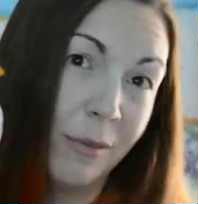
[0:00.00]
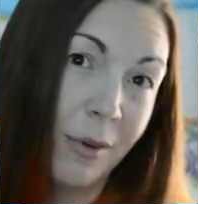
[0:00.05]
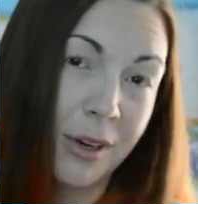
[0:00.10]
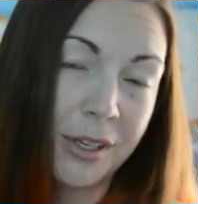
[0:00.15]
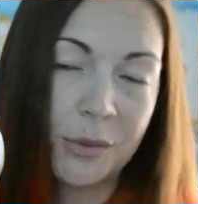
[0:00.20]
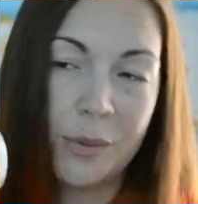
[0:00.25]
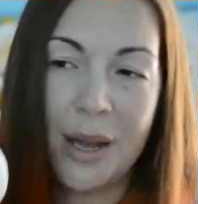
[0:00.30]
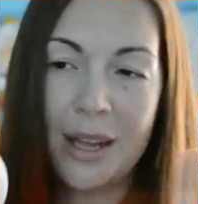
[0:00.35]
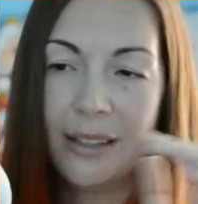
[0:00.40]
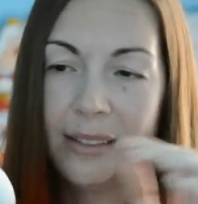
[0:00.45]

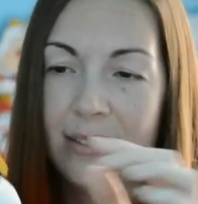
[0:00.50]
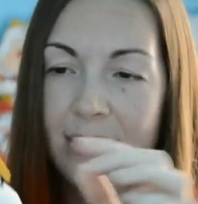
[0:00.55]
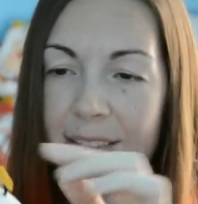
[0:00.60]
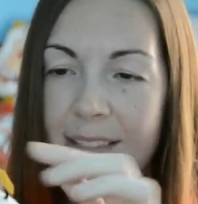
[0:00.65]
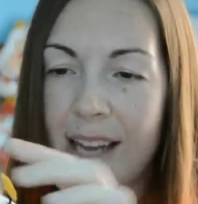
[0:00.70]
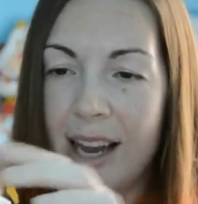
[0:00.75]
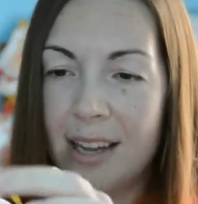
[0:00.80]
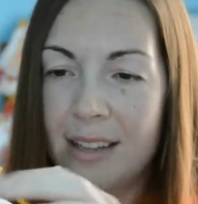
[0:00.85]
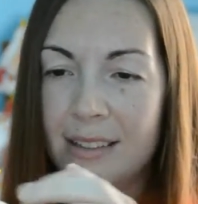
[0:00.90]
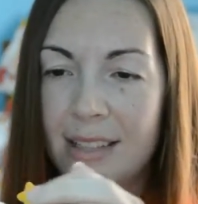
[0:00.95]
works well.
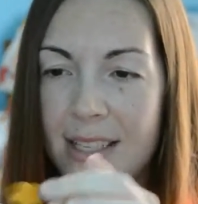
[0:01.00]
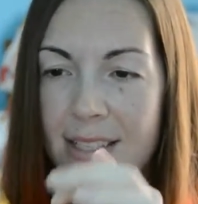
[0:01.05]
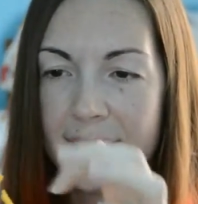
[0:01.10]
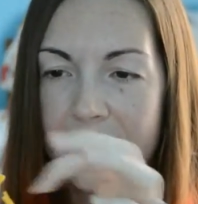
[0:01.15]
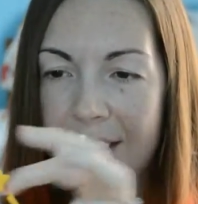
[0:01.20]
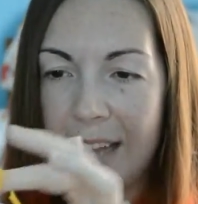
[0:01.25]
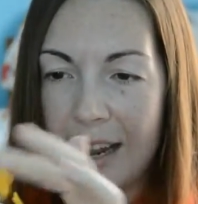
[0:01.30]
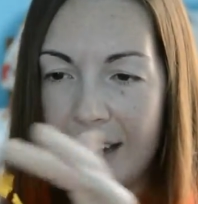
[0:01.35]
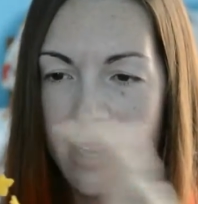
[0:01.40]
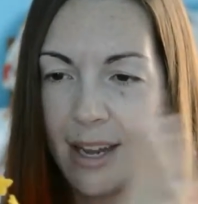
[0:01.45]
Yeah, they
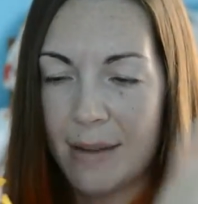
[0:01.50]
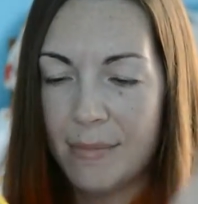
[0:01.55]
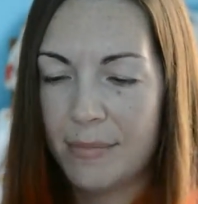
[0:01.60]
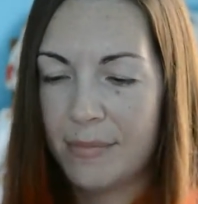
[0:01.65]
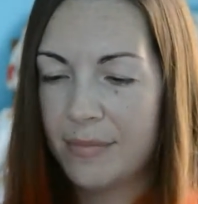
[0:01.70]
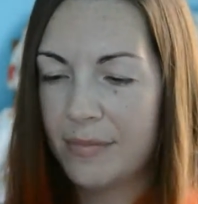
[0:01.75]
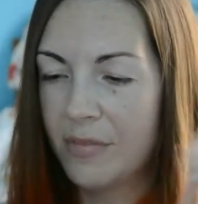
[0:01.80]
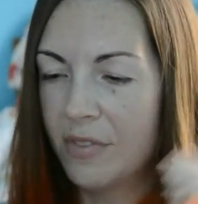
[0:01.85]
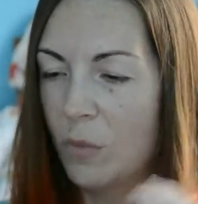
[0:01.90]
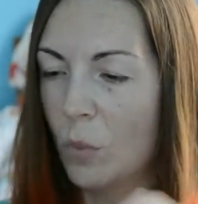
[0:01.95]
stand up
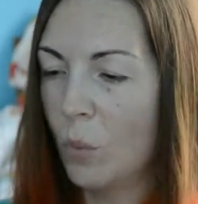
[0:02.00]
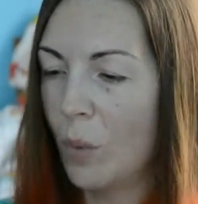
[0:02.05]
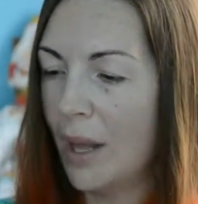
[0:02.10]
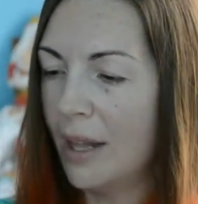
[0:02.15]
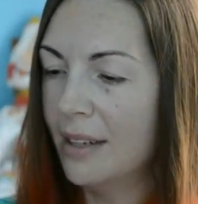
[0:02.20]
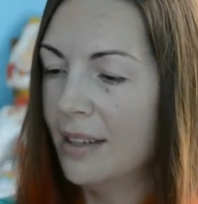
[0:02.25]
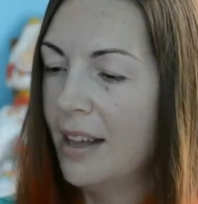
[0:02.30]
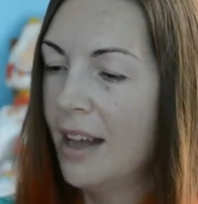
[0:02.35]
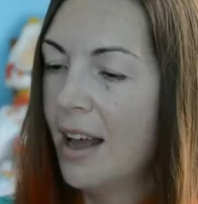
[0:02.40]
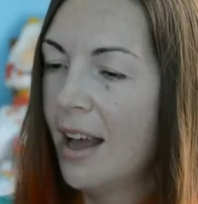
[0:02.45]
well.